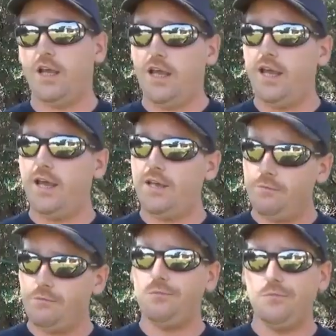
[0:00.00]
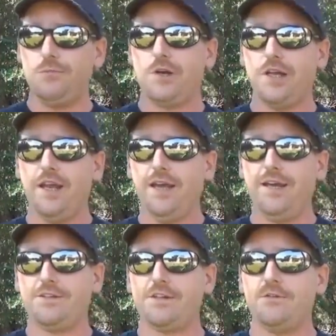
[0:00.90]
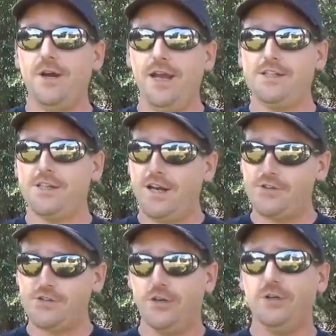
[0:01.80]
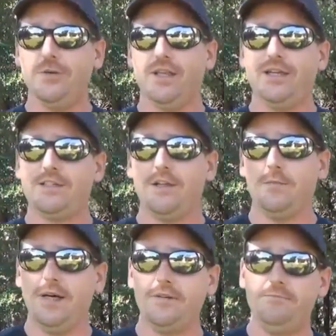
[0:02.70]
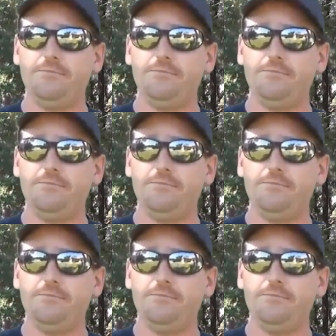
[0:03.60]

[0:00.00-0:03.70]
And we're going to head out to the range and I'll show you what that's all about.